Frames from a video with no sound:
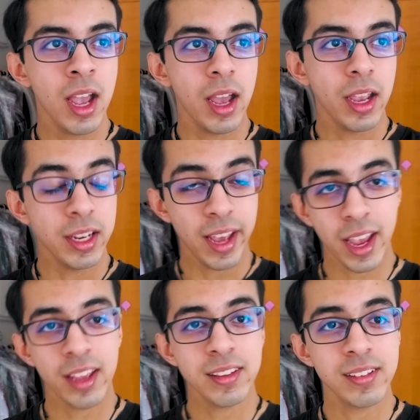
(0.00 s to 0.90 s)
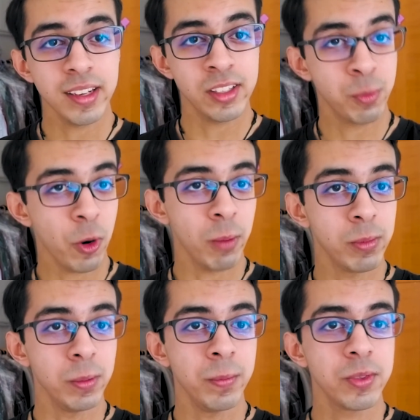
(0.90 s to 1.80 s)
it has its
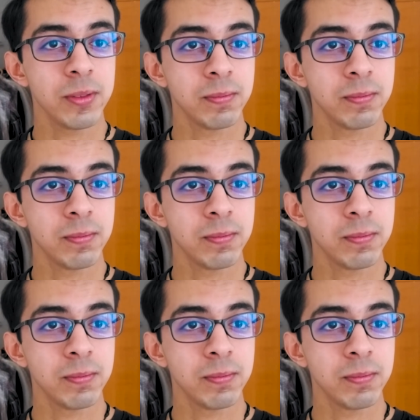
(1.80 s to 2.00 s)
problems.